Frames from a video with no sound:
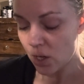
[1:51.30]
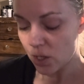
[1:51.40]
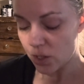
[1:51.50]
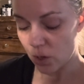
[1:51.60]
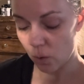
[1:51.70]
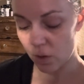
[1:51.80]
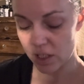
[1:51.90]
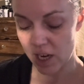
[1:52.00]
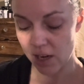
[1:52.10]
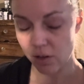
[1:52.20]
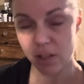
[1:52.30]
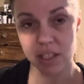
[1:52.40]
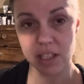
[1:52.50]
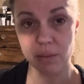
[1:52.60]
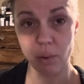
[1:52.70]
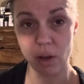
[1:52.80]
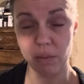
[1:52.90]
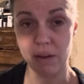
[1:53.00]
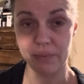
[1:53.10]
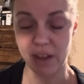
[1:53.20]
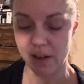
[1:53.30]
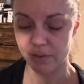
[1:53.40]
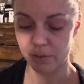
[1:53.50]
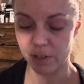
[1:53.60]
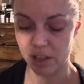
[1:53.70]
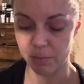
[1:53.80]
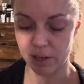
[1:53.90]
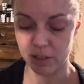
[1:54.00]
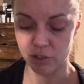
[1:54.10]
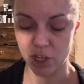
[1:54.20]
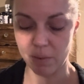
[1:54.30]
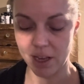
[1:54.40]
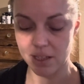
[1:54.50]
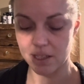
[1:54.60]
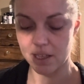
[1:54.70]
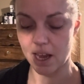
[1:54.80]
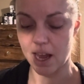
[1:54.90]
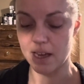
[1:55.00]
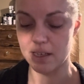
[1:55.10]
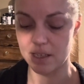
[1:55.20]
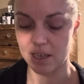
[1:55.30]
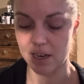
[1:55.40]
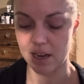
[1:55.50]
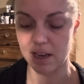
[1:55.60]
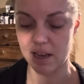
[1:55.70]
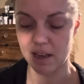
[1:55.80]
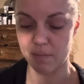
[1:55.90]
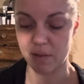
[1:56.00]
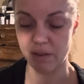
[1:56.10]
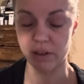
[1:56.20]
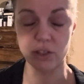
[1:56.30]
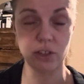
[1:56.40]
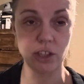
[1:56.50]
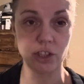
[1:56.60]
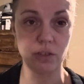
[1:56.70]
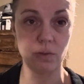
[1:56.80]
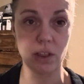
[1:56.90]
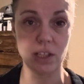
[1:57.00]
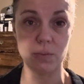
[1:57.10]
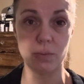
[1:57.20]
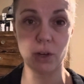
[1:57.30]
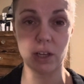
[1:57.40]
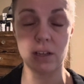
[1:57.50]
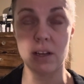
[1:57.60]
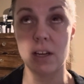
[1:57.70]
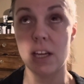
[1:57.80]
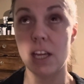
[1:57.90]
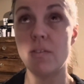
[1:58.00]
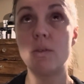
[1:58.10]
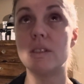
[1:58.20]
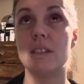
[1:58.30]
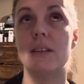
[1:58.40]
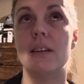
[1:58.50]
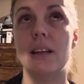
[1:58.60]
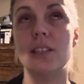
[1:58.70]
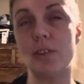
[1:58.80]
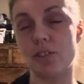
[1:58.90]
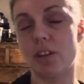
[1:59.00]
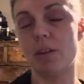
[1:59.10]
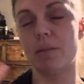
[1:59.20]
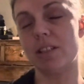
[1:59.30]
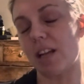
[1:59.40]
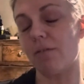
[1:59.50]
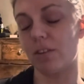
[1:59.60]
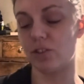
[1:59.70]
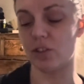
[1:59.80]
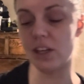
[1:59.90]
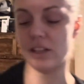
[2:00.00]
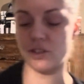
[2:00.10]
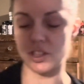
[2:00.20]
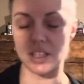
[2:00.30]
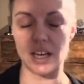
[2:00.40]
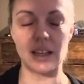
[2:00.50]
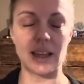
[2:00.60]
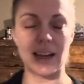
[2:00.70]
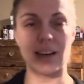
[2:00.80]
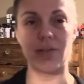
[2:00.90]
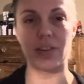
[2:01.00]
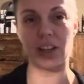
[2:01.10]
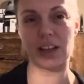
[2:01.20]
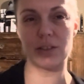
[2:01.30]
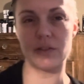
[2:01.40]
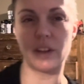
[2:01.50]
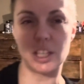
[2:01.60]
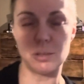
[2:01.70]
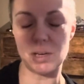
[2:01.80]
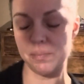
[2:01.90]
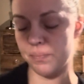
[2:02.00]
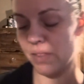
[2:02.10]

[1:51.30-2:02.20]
So to handle this disappointment after reading the prayer of Jabez and my frustration with this book, even though it's it's frustrating, but it's not frustrating. It's just kind of like I didn't feel like it was filling me.